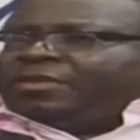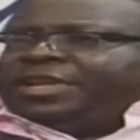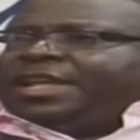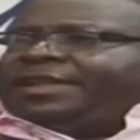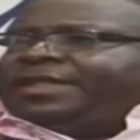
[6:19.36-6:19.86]

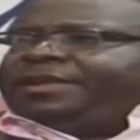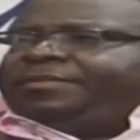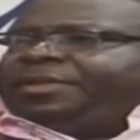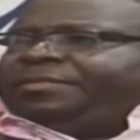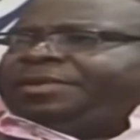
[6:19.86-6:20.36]
He had
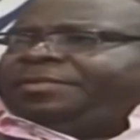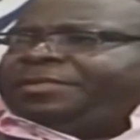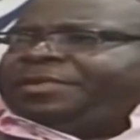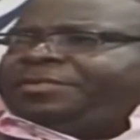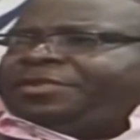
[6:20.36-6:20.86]

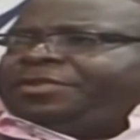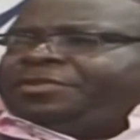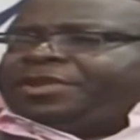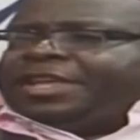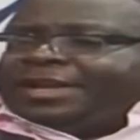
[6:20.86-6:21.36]

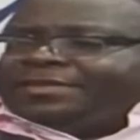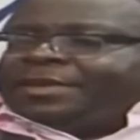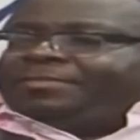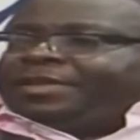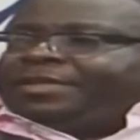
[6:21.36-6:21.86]

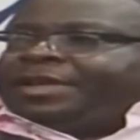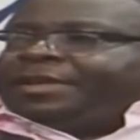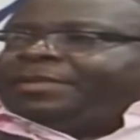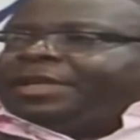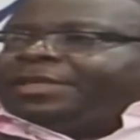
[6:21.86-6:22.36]

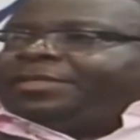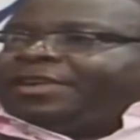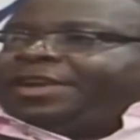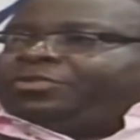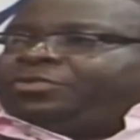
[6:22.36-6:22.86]
the
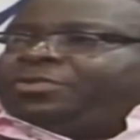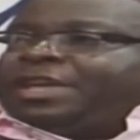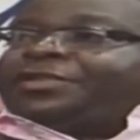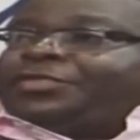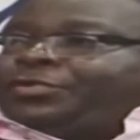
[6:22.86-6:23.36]
right to do
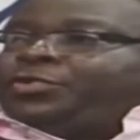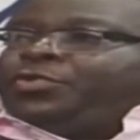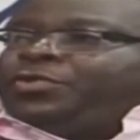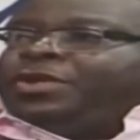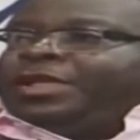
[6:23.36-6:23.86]
that
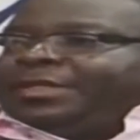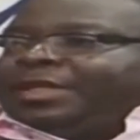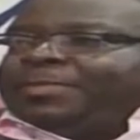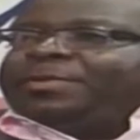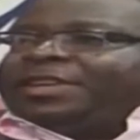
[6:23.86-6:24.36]
through the
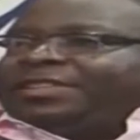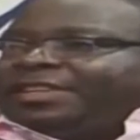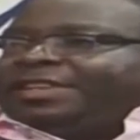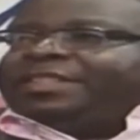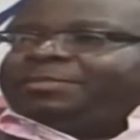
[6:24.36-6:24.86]
permanent
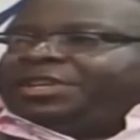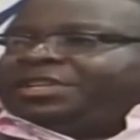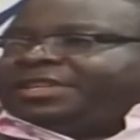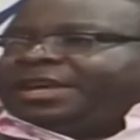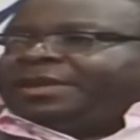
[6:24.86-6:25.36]
secretary and the
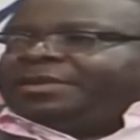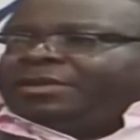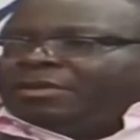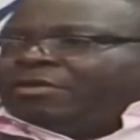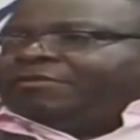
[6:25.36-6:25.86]
Minister
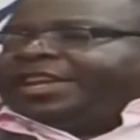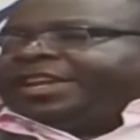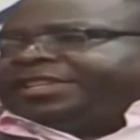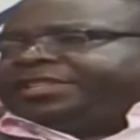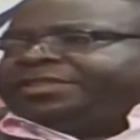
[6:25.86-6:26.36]
of
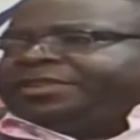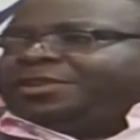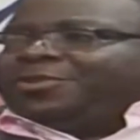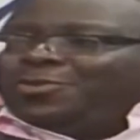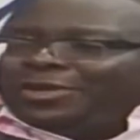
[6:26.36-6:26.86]
Energy,
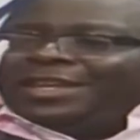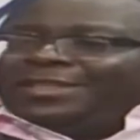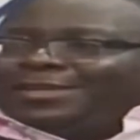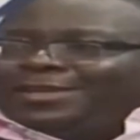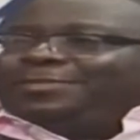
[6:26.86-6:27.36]
who is at
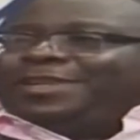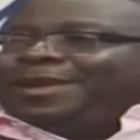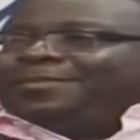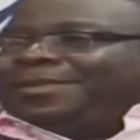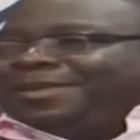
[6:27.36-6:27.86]
the same
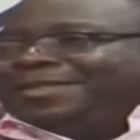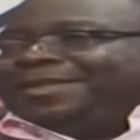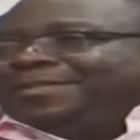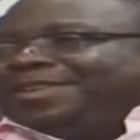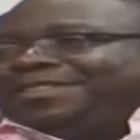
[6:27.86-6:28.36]
time the
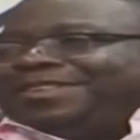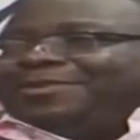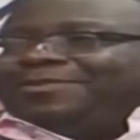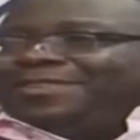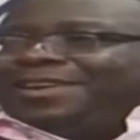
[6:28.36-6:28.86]
Minister
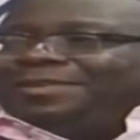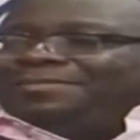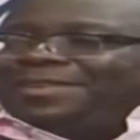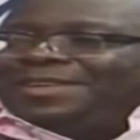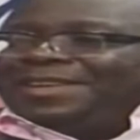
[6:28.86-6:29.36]
of
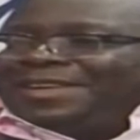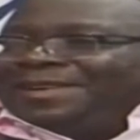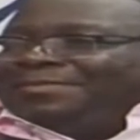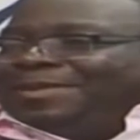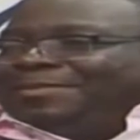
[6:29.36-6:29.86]

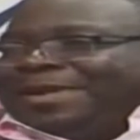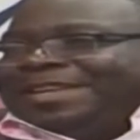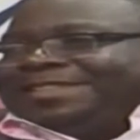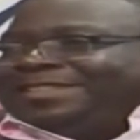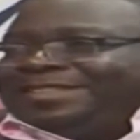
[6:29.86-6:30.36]

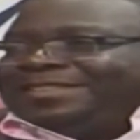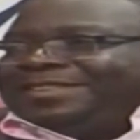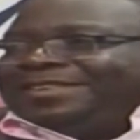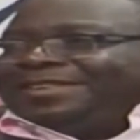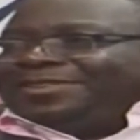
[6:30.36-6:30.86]
Mines.
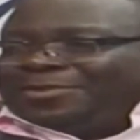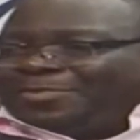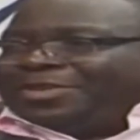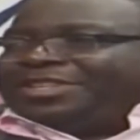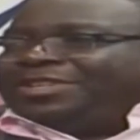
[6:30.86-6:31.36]
So
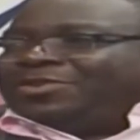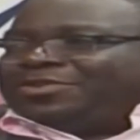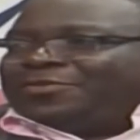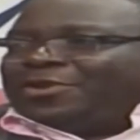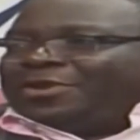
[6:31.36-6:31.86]
procedure was
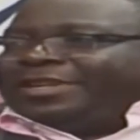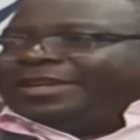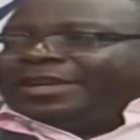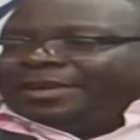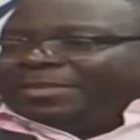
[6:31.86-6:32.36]
followed
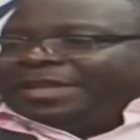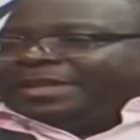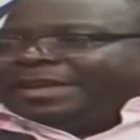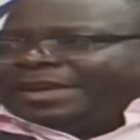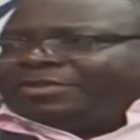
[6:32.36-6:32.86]
by the
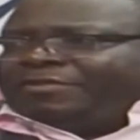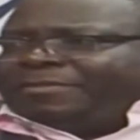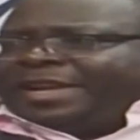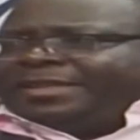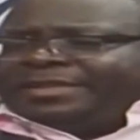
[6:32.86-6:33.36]
Director of
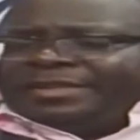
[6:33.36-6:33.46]
Mines.